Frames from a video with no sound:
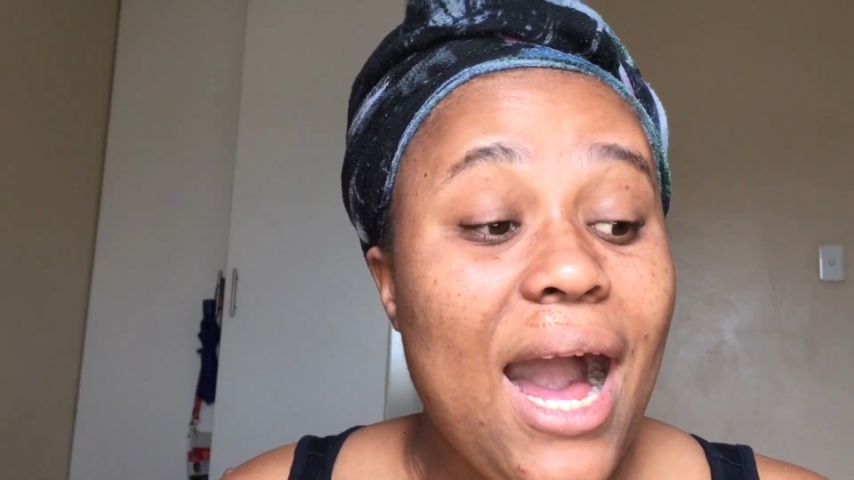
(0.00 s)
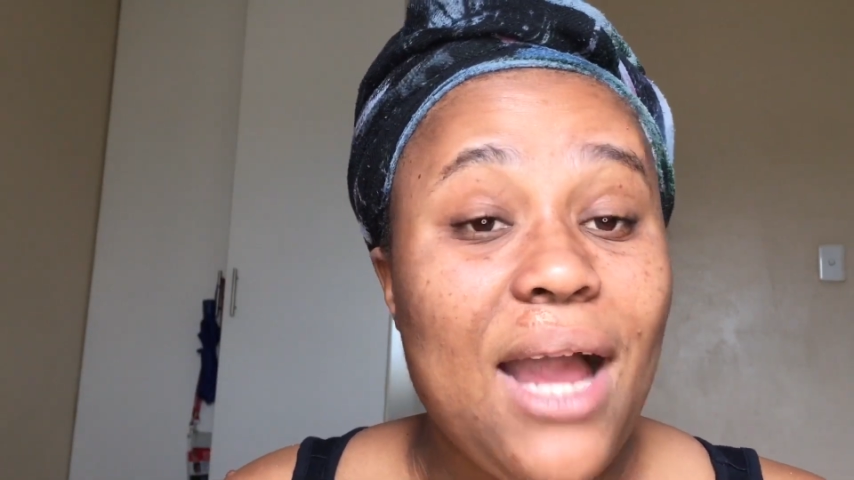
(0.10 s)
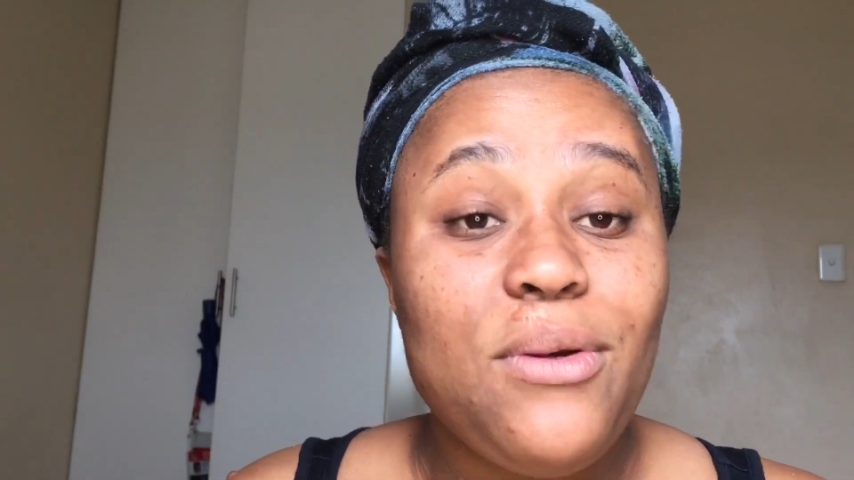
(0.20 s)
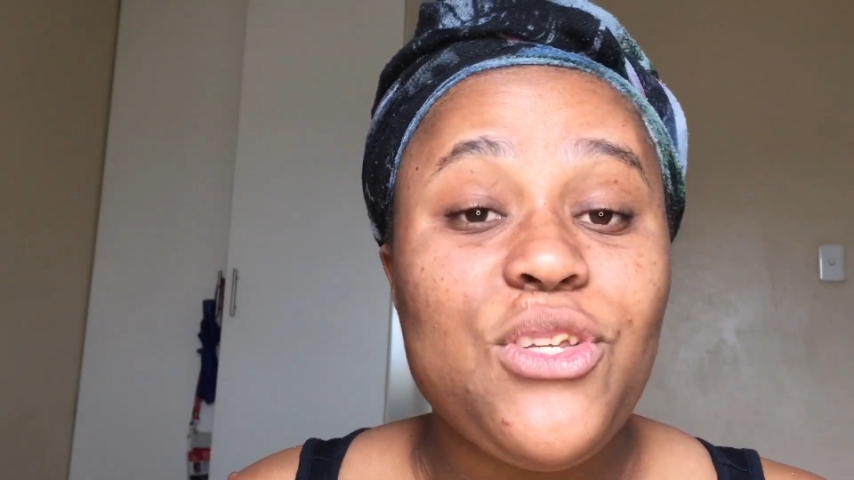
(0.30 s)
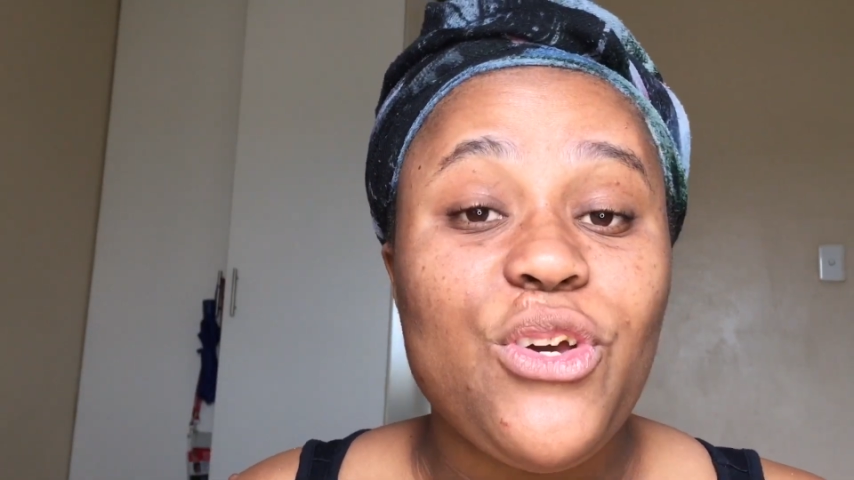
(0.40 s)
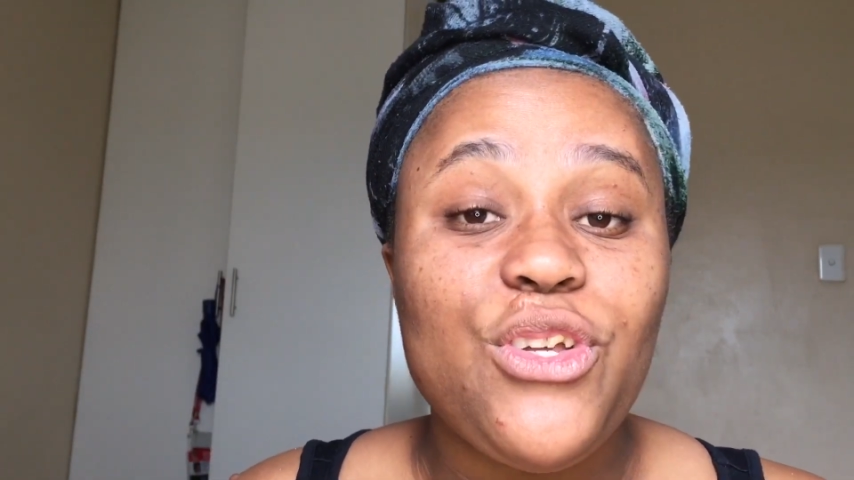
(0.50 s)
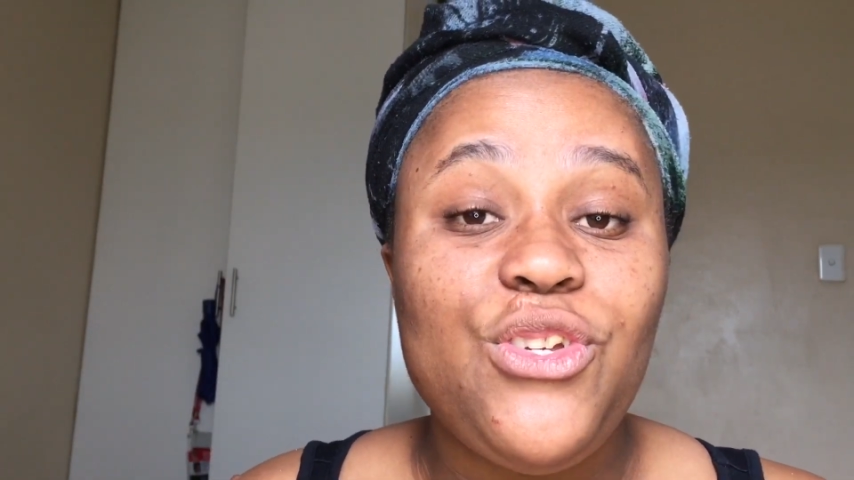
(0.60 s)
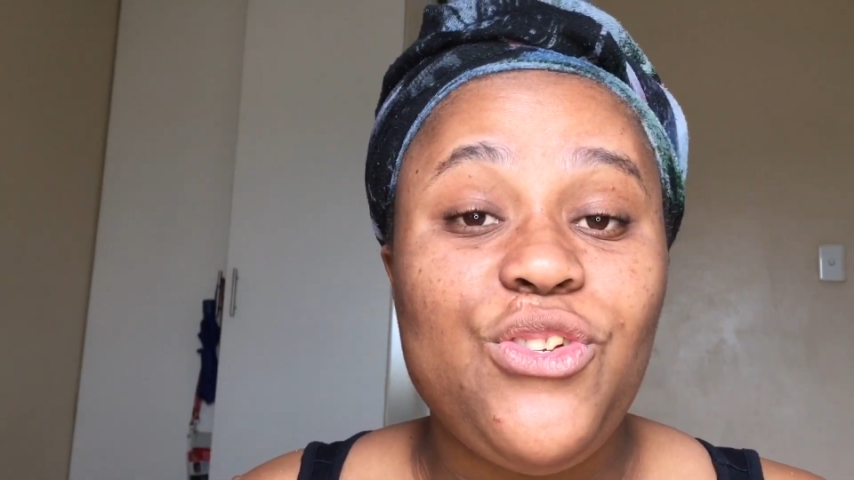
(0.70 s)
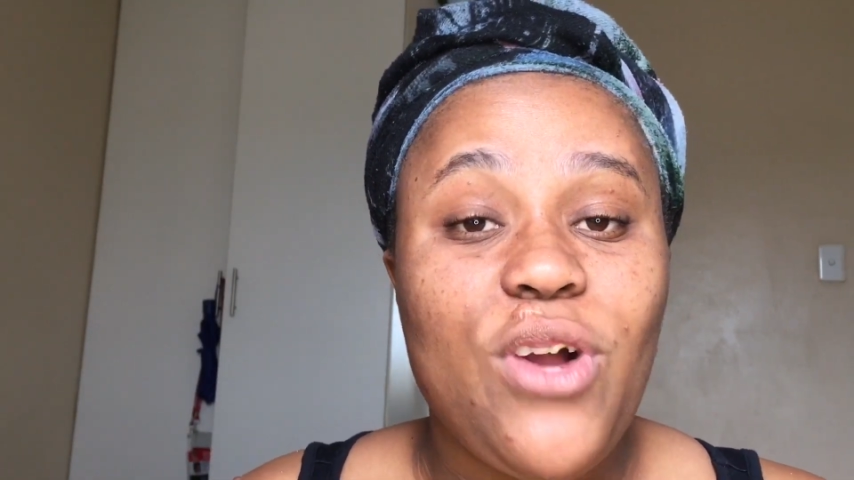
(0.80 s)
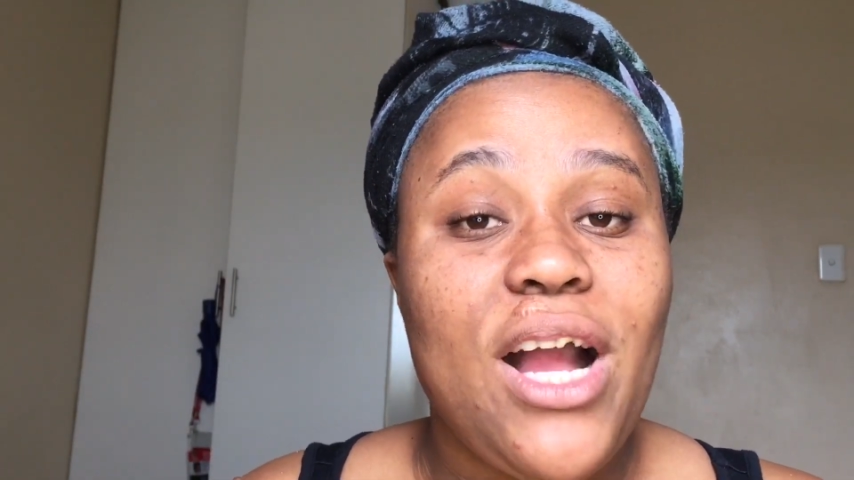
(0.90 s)
I was going
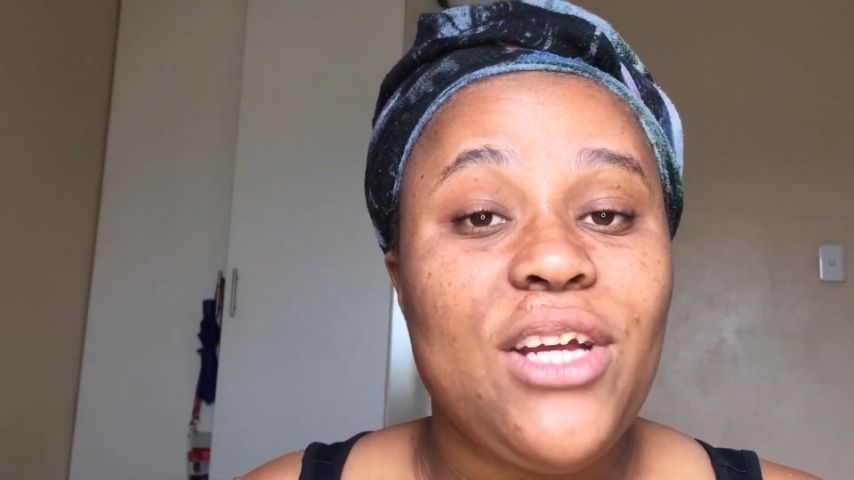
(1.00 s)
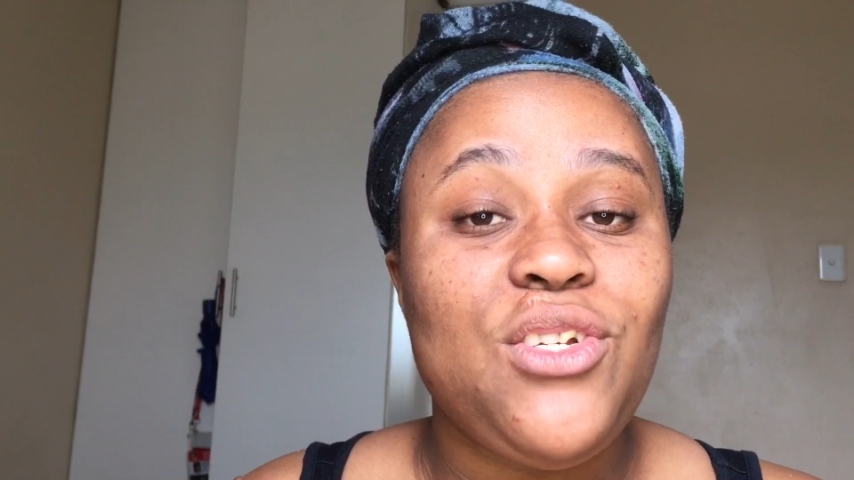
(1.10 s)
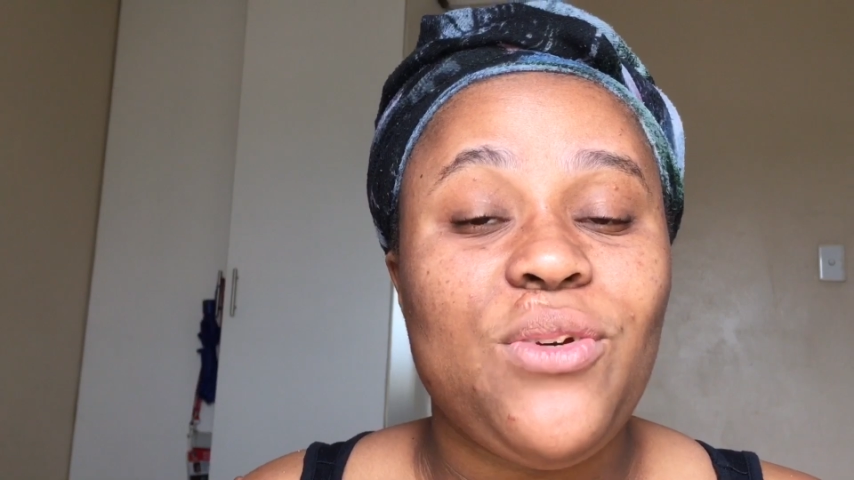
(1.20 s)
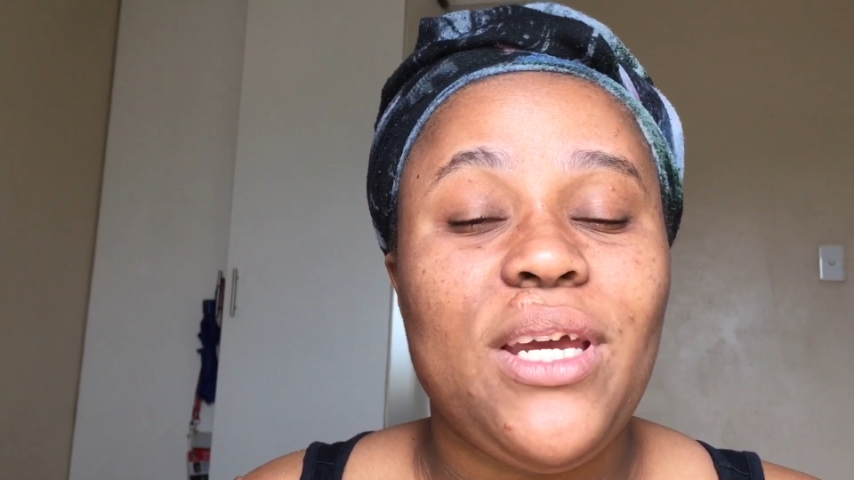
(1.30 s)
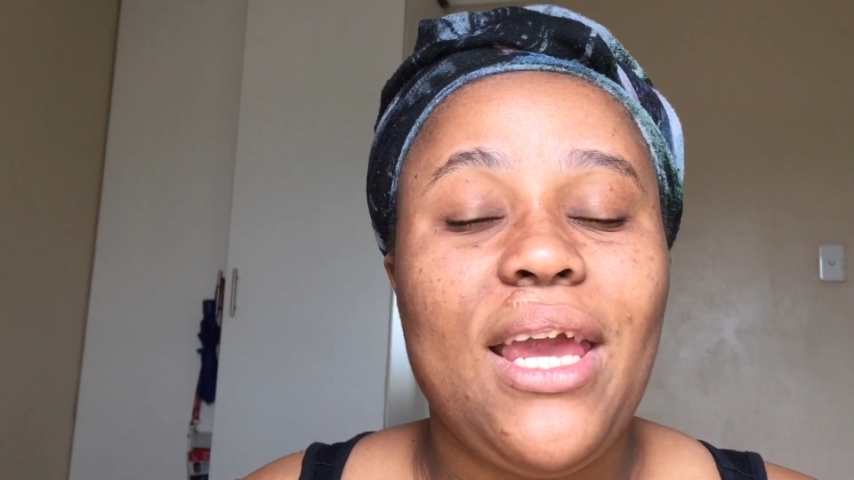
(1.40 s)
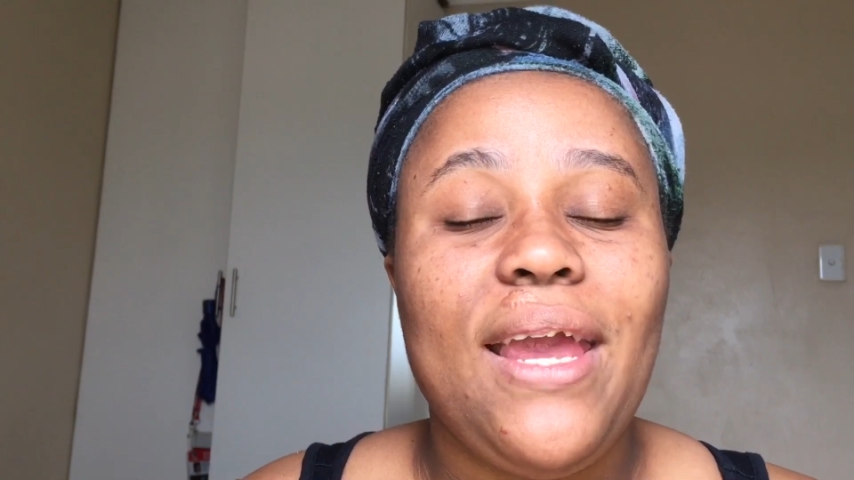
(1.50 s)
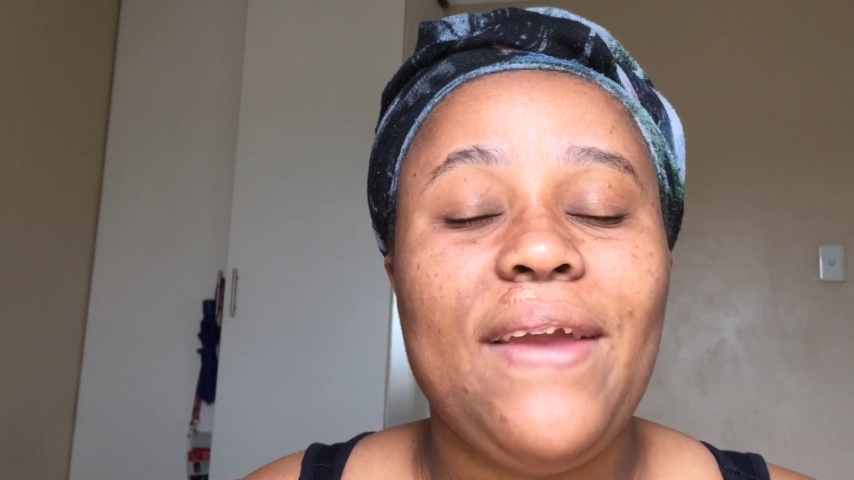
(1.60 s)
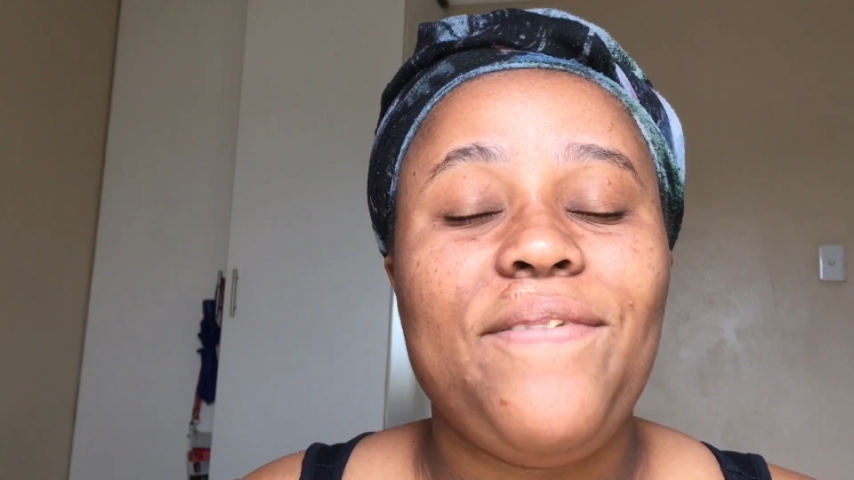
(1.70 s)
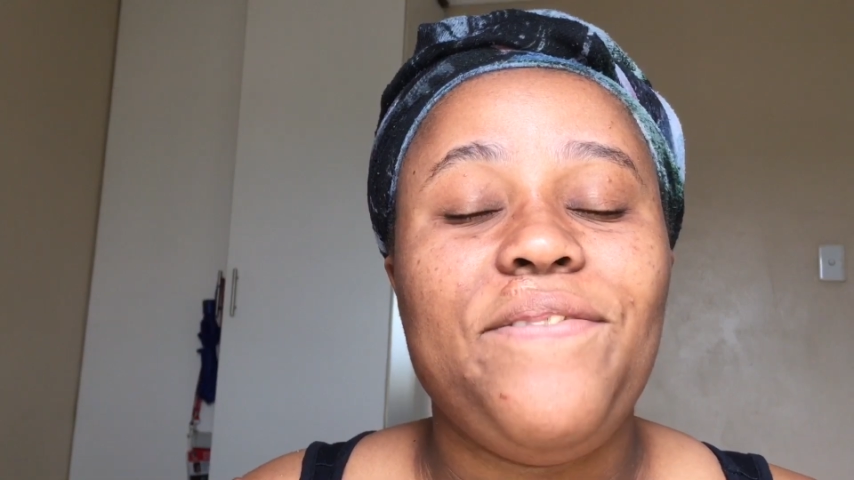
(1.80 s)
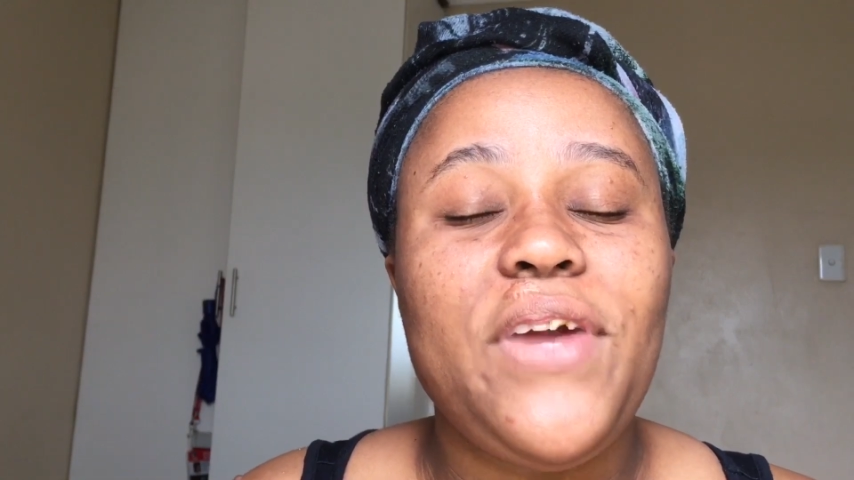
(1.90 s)
to try doing a